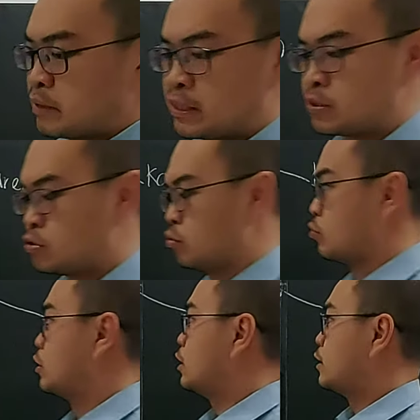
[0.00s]
these
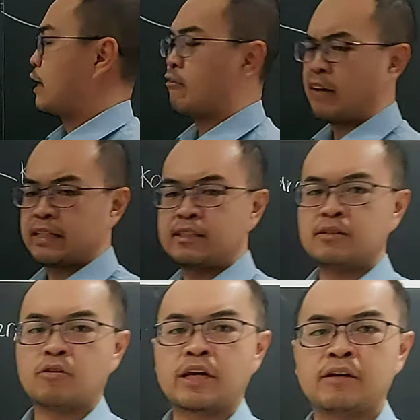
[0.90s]
2, they are
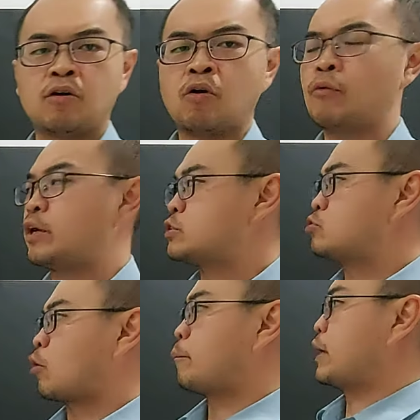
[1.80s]
fighting, okay? Always
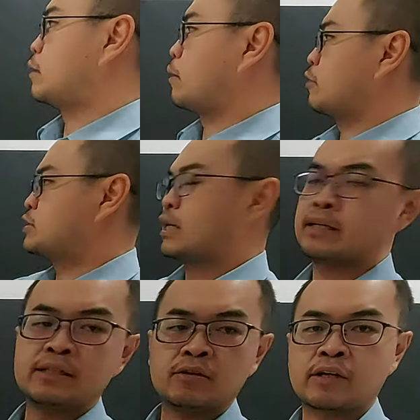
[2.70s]
talk bad about each
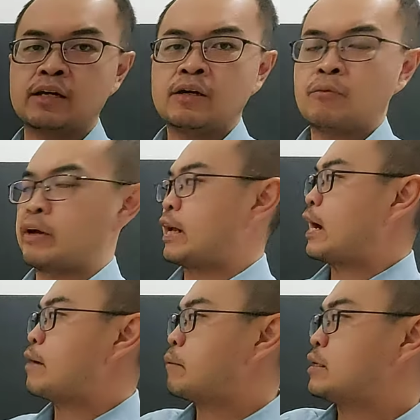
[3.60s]
other, okay? When
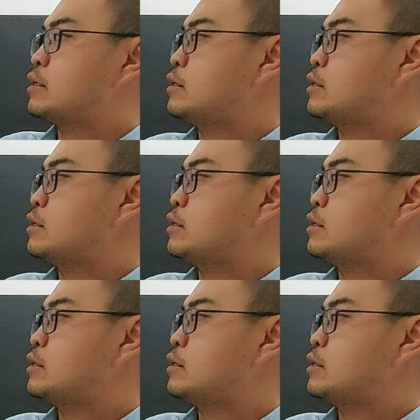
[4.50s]
Aiman